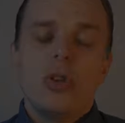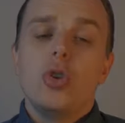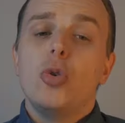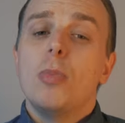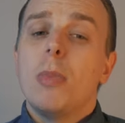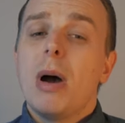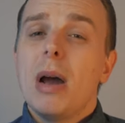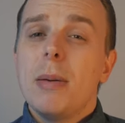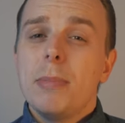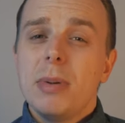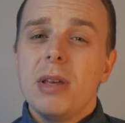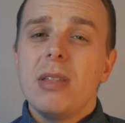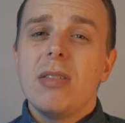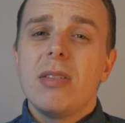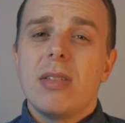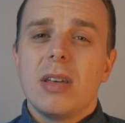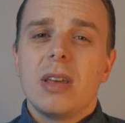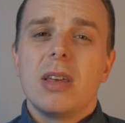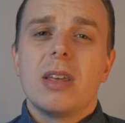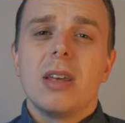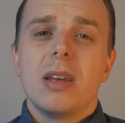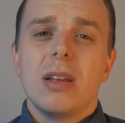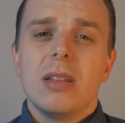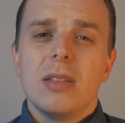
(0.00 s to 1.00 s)
You might be
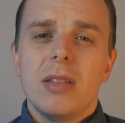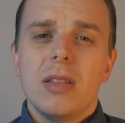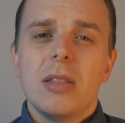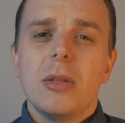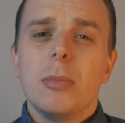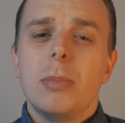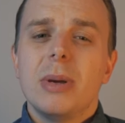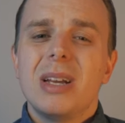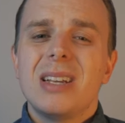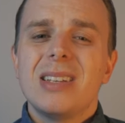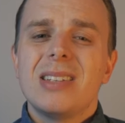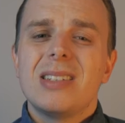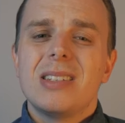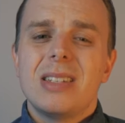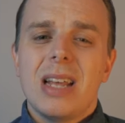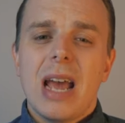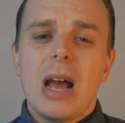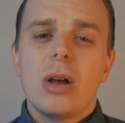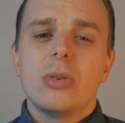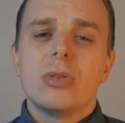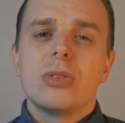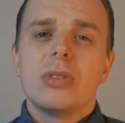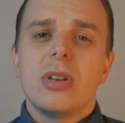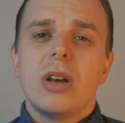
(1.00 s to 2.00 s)
thinking that the biggest
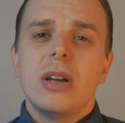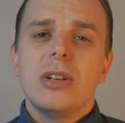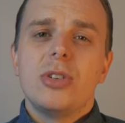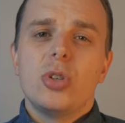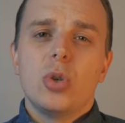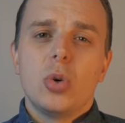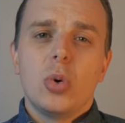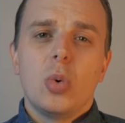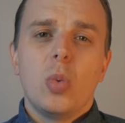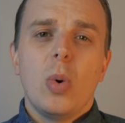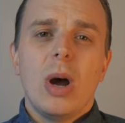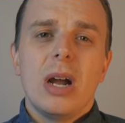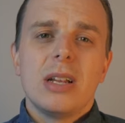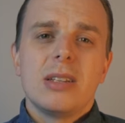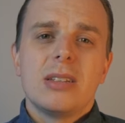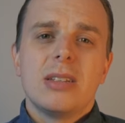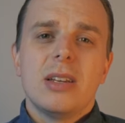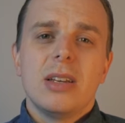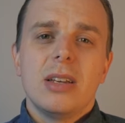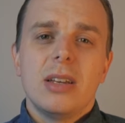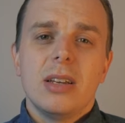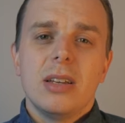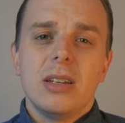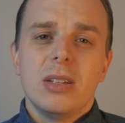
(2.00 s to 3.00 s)
downside to a white
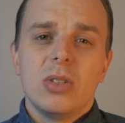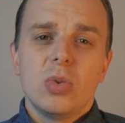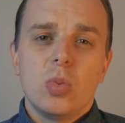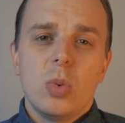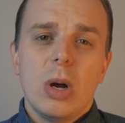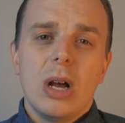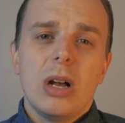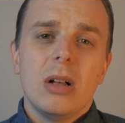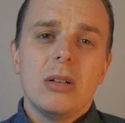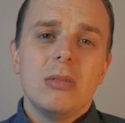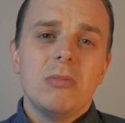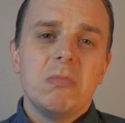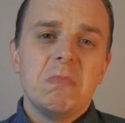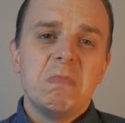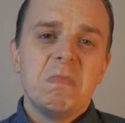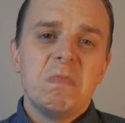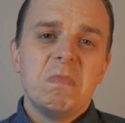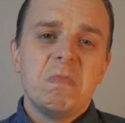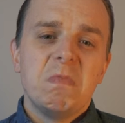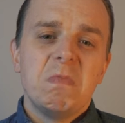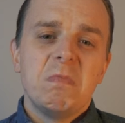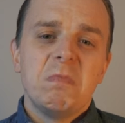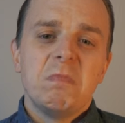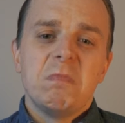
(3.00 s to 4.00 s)
sneaker is, well,
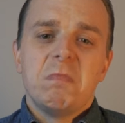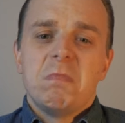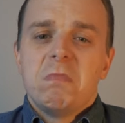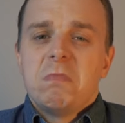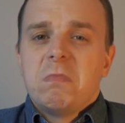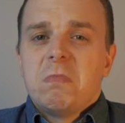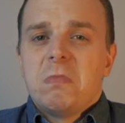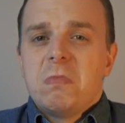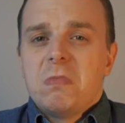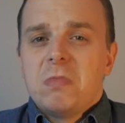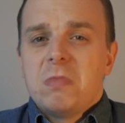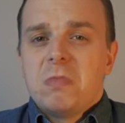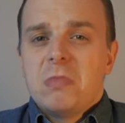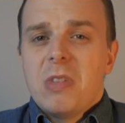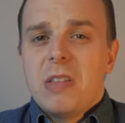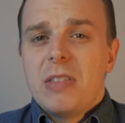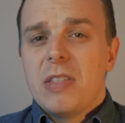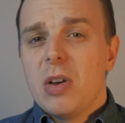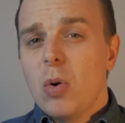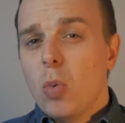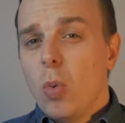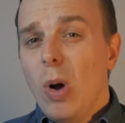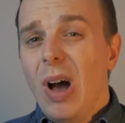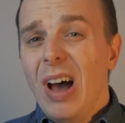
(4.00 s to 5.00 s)
that
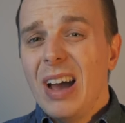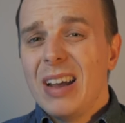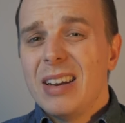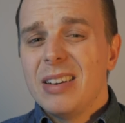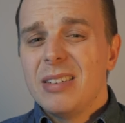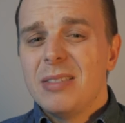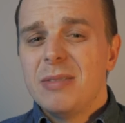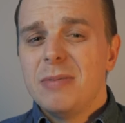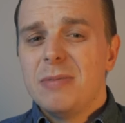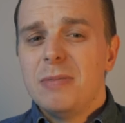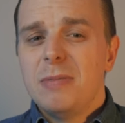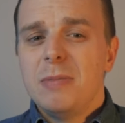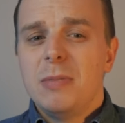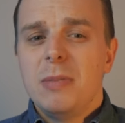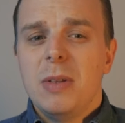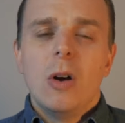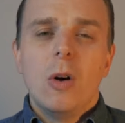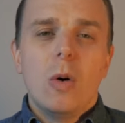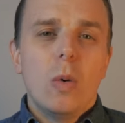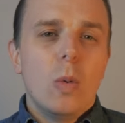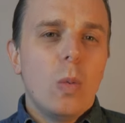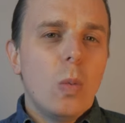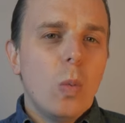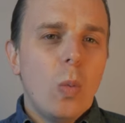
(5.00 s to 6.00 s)
they're white.
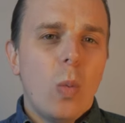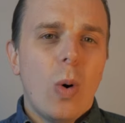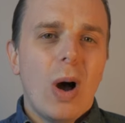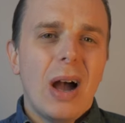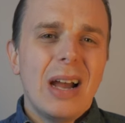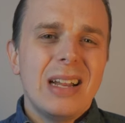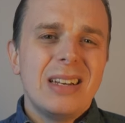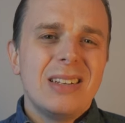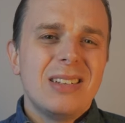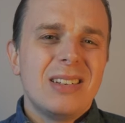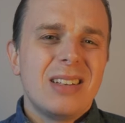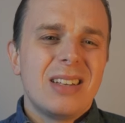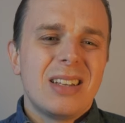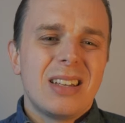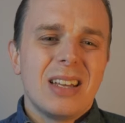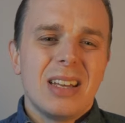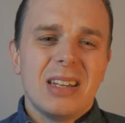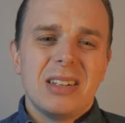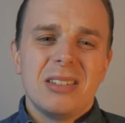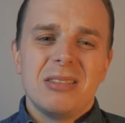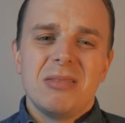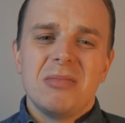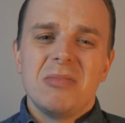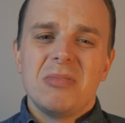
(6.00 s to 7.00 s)
White
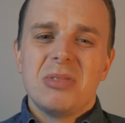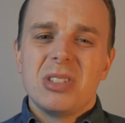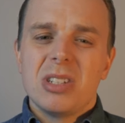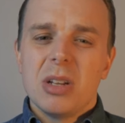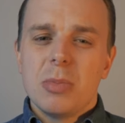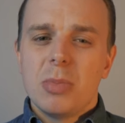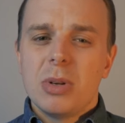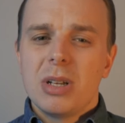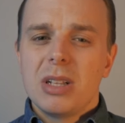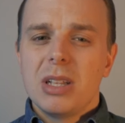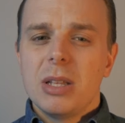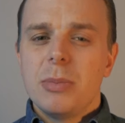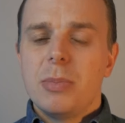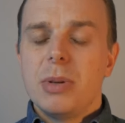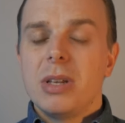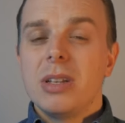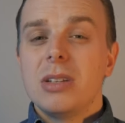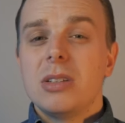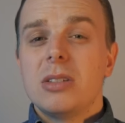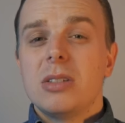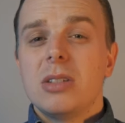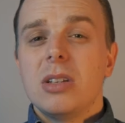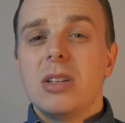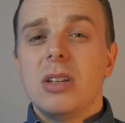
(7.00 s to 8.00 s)
can typically be
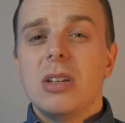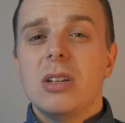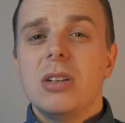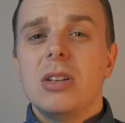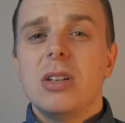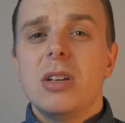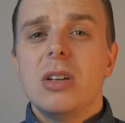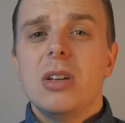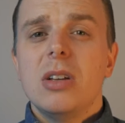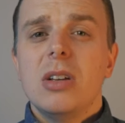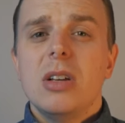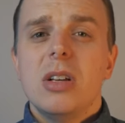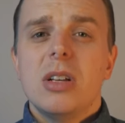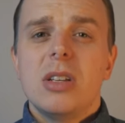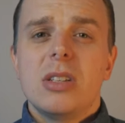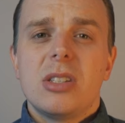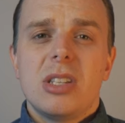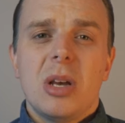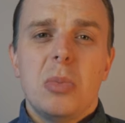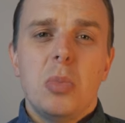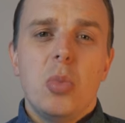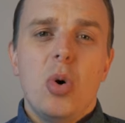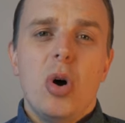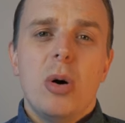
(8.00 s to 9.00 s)
considered
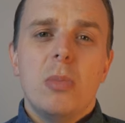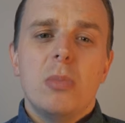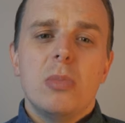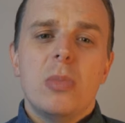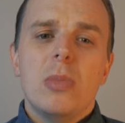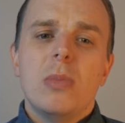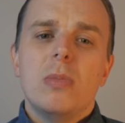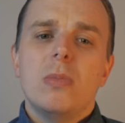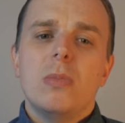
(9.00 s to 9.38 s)
somewhat